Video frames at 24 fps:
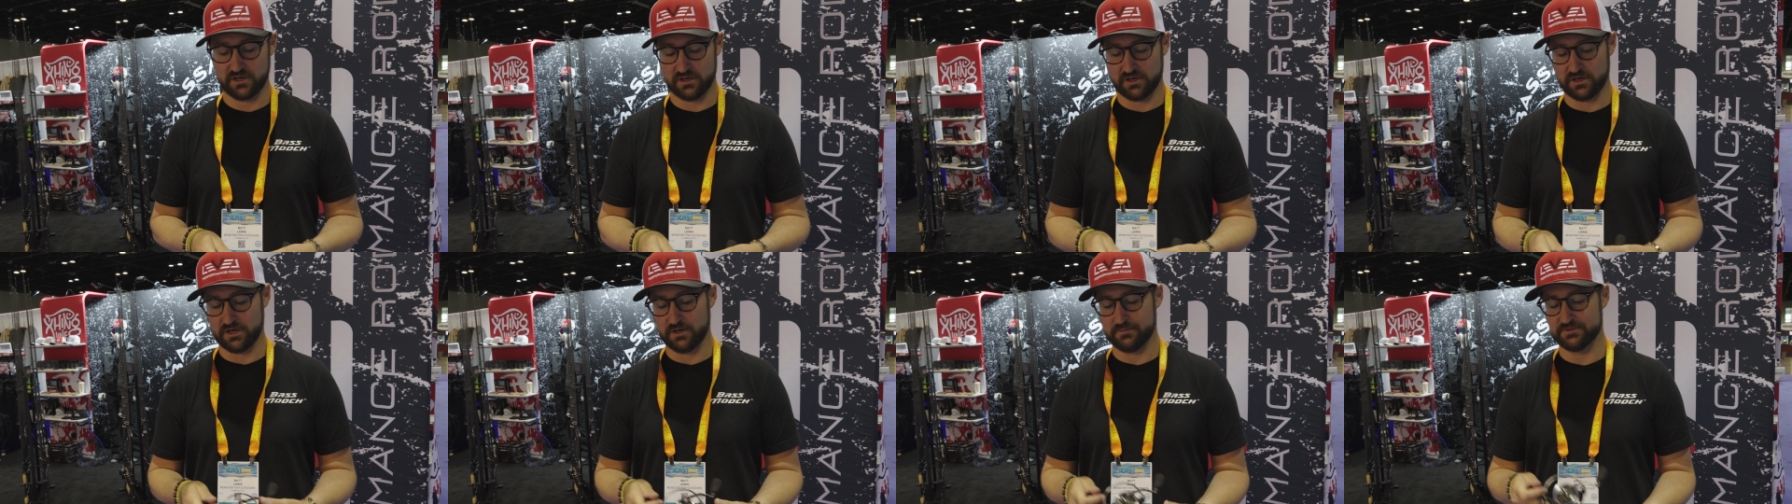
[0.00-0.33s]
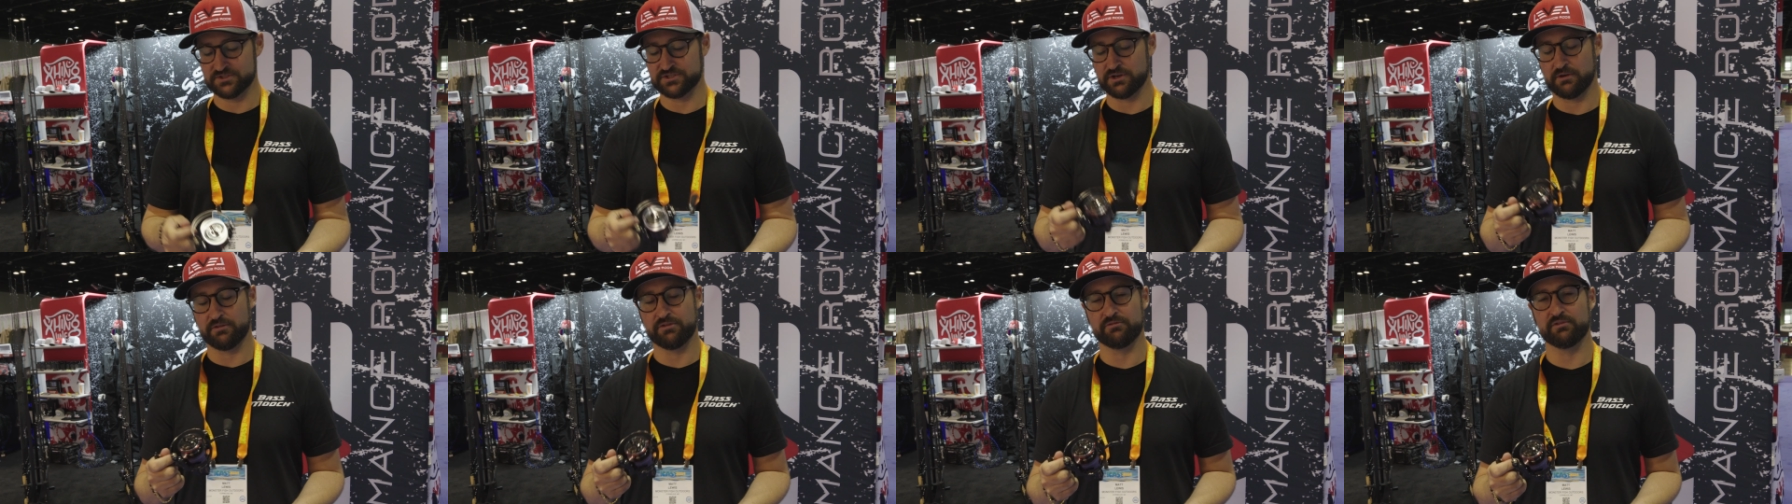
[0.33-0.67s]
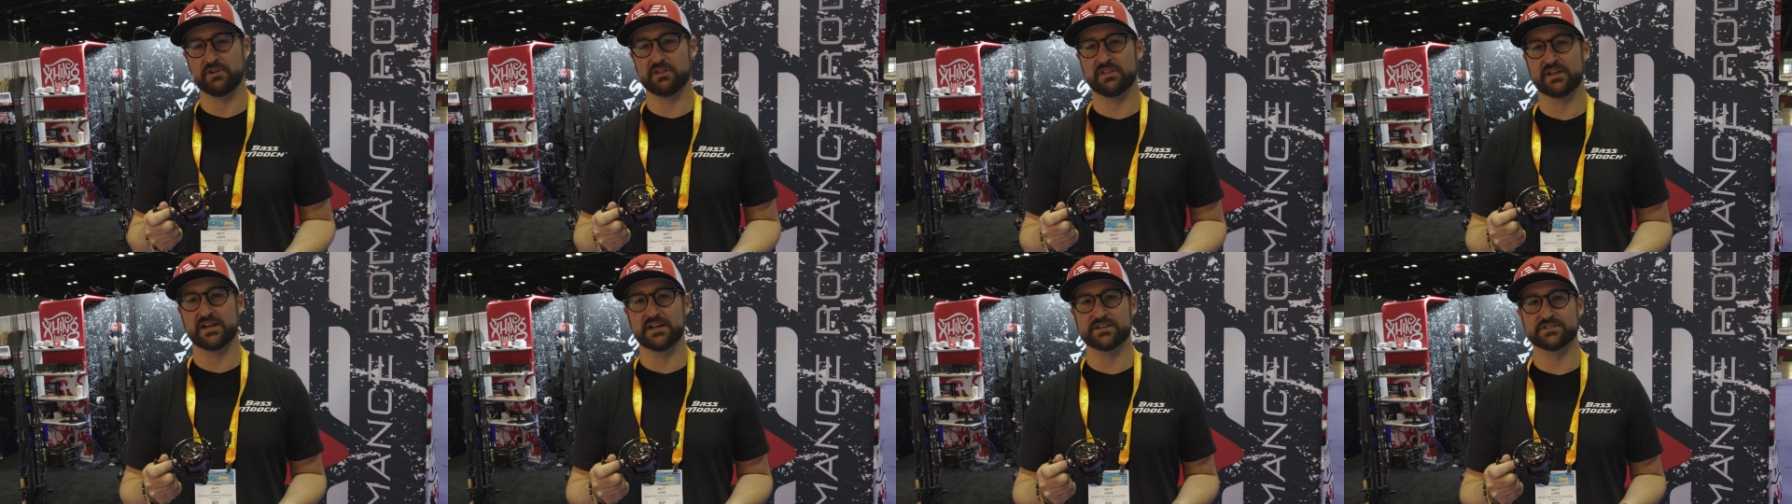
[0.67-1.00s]
Um, it's our
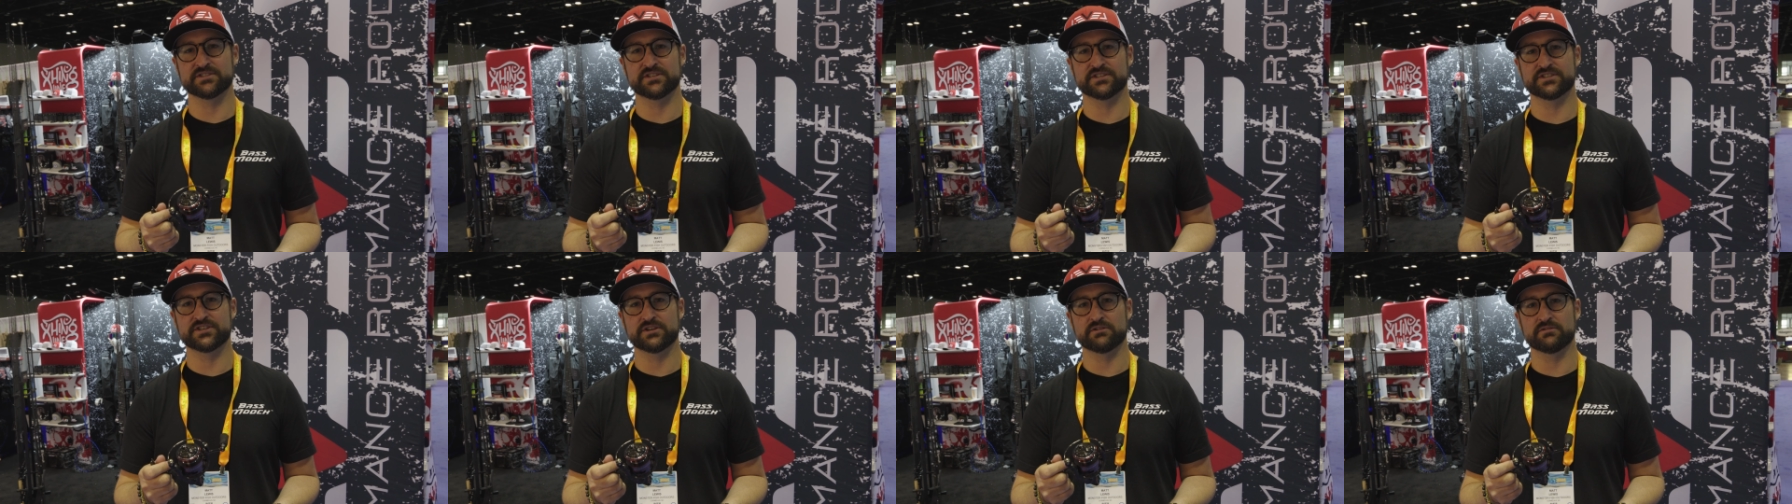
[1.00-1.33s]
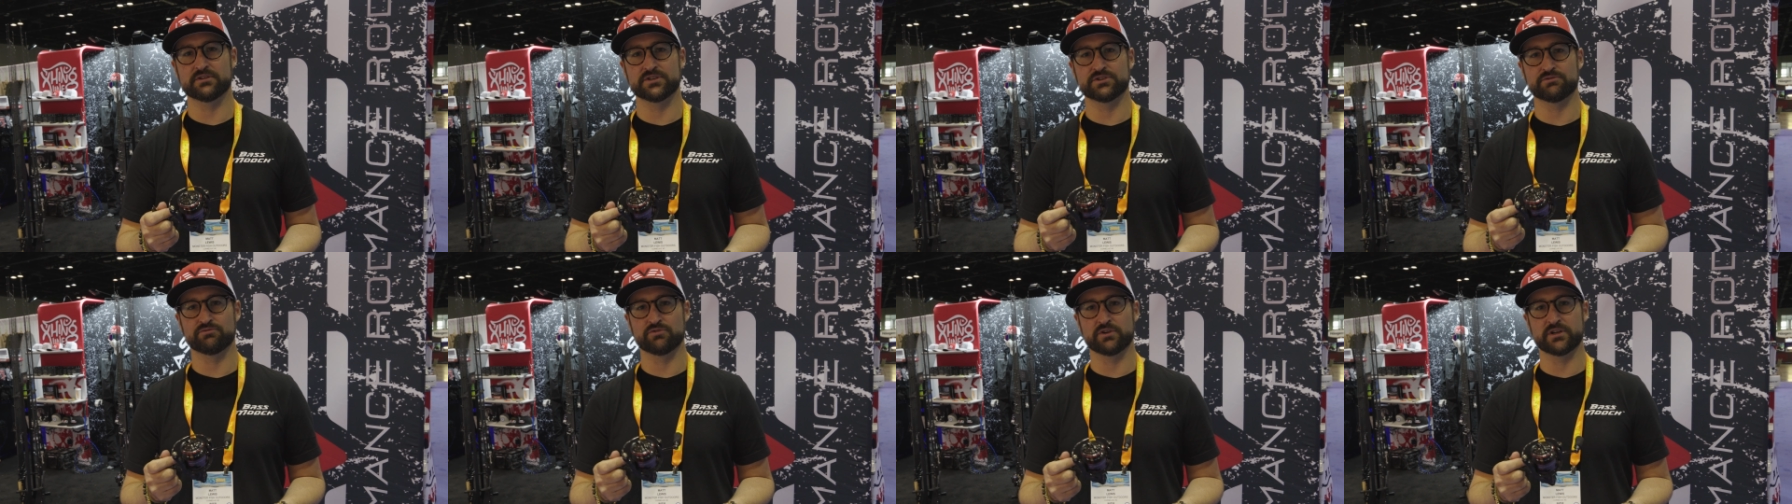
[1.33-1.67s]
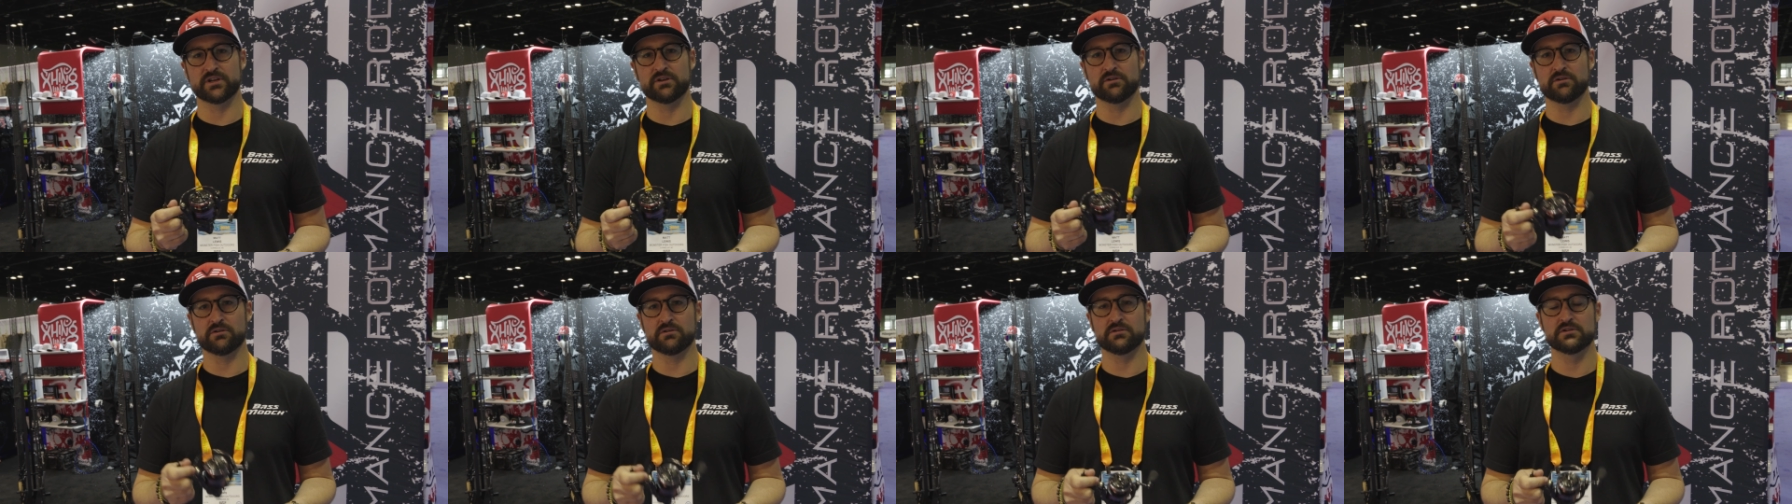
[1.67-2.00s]
3000 series
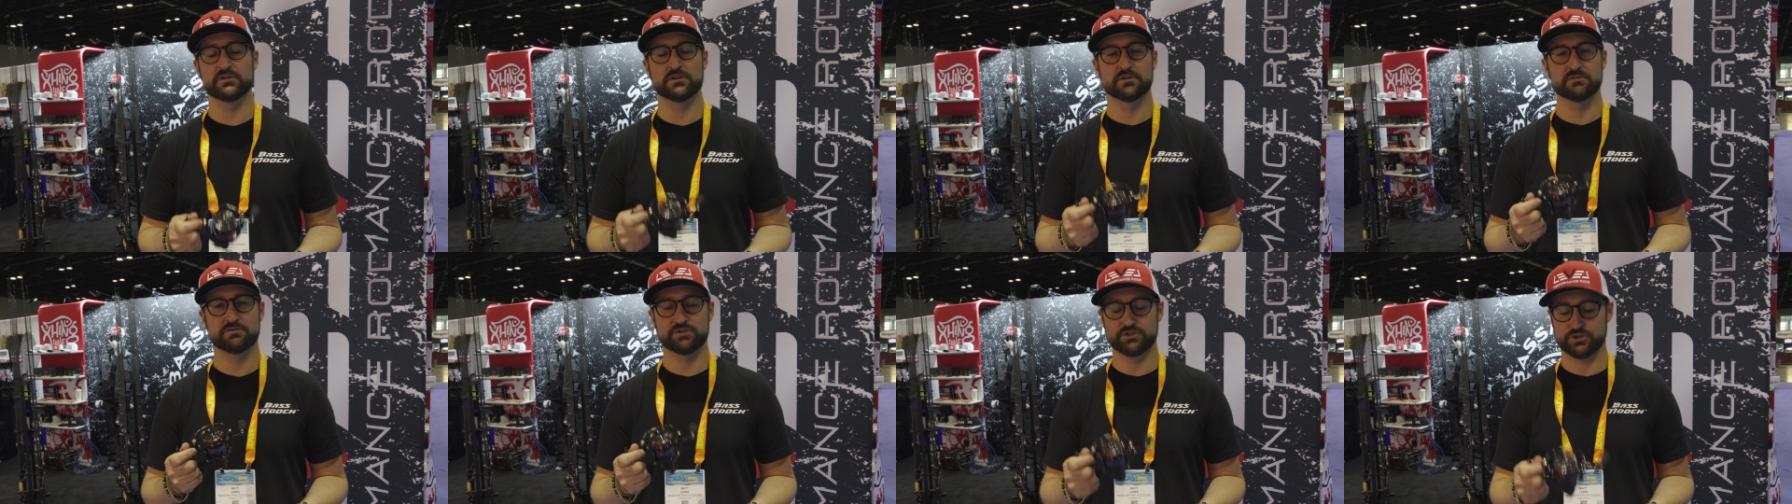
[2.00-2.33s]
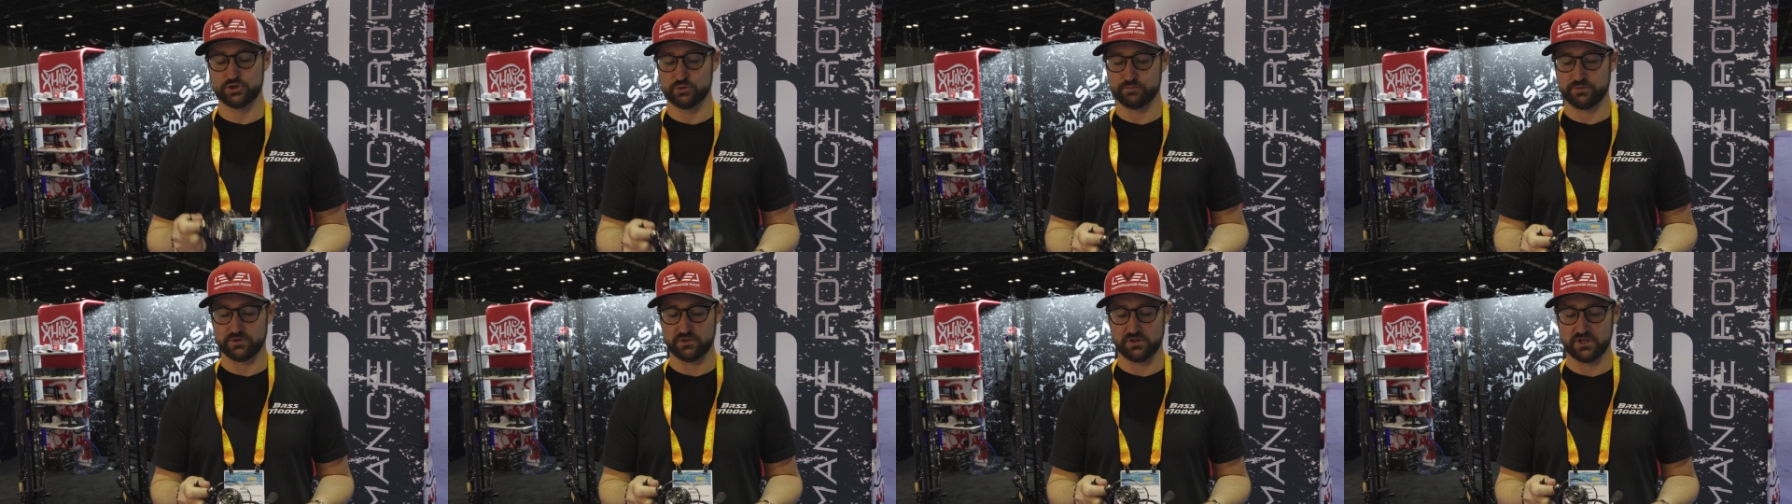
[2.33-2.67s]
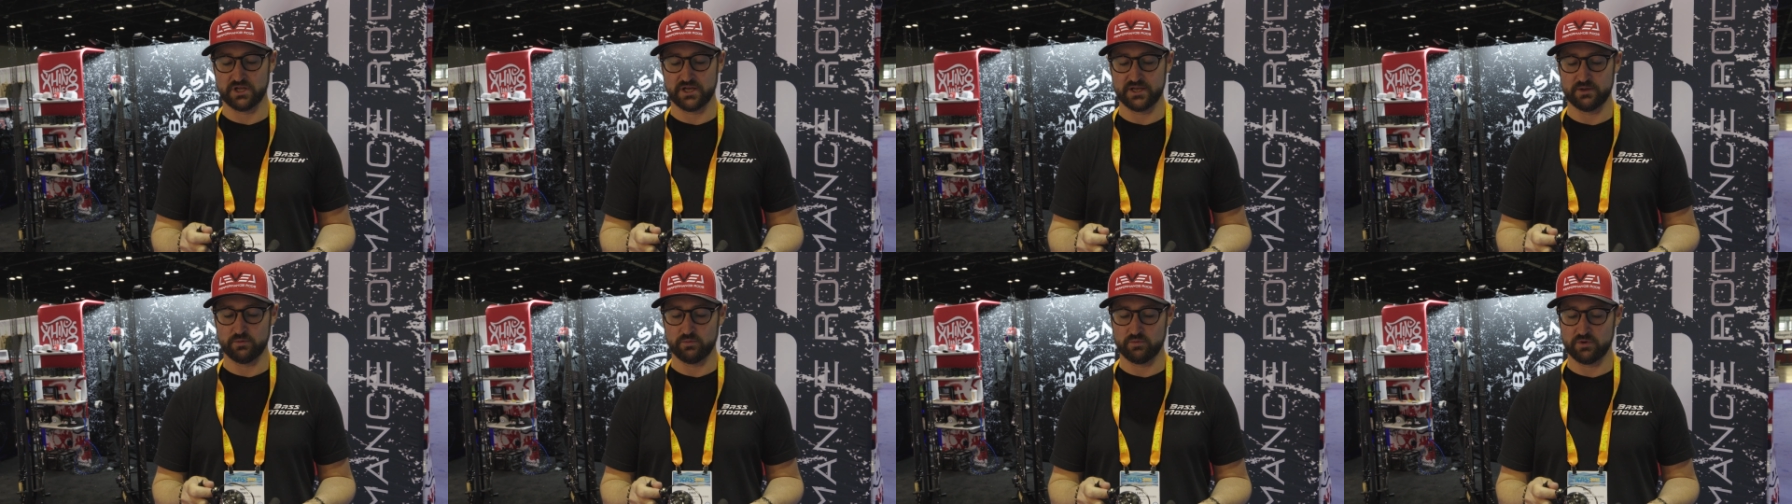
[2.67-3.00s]
reel, super
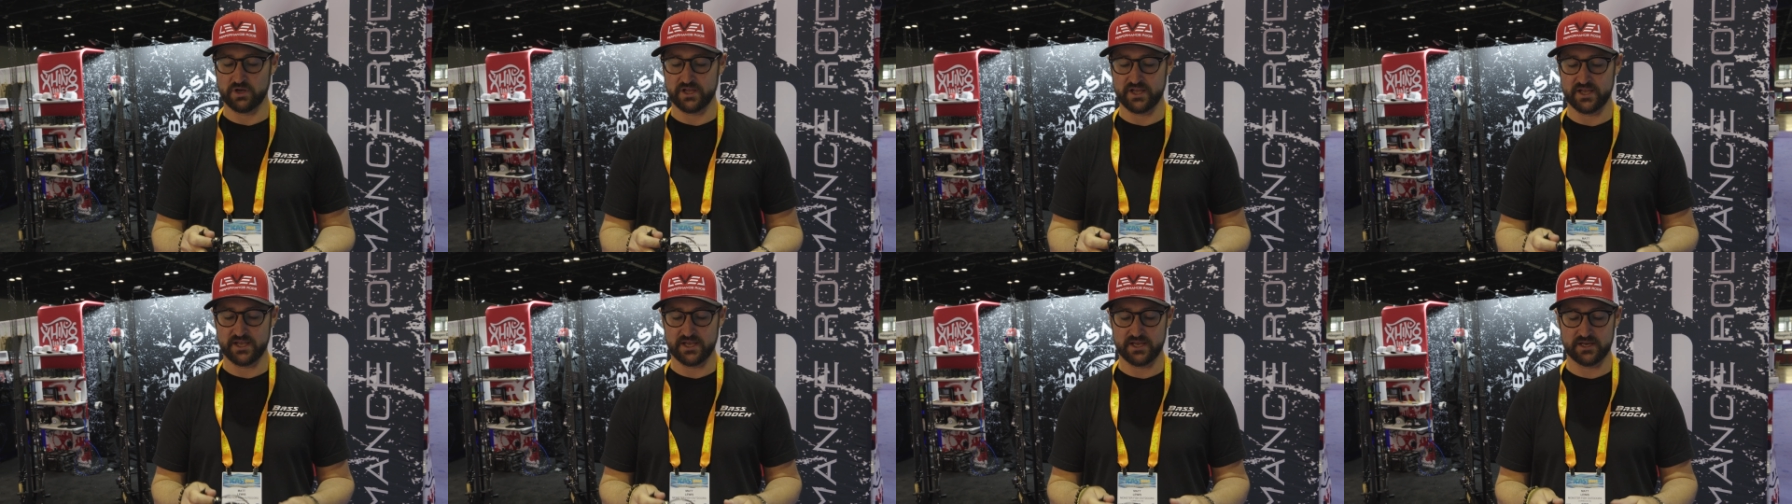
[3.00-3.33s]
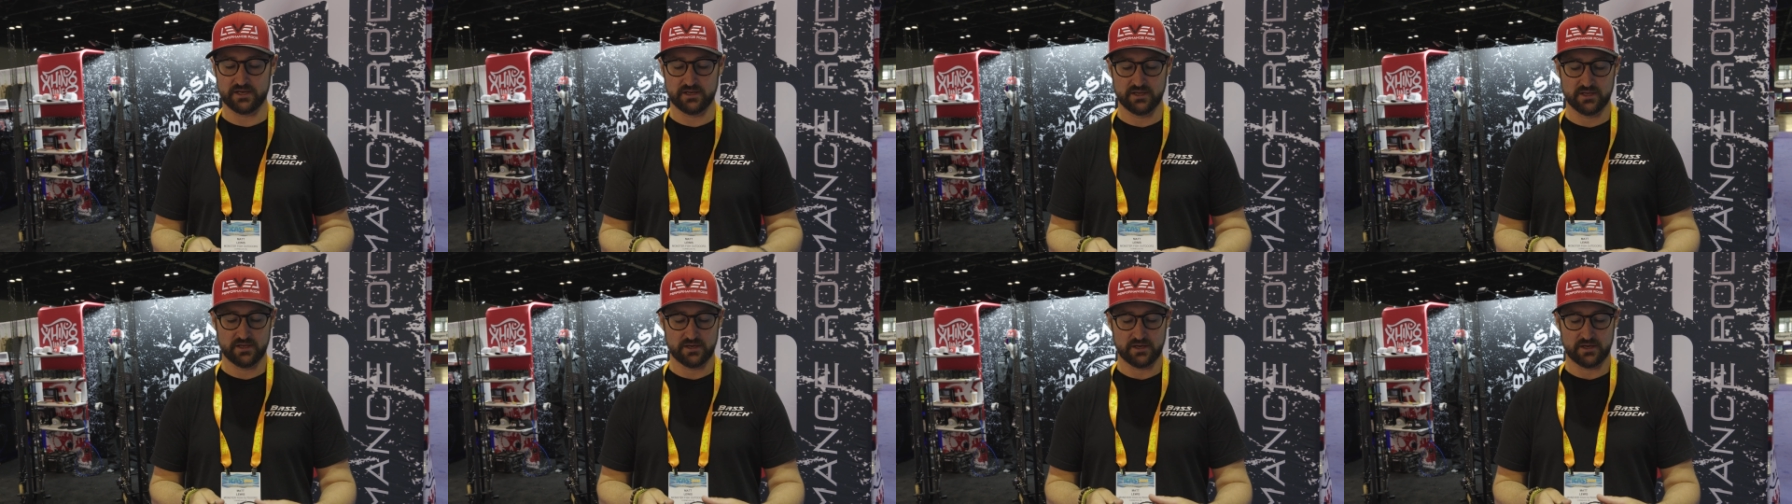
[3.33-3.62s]
lightweight,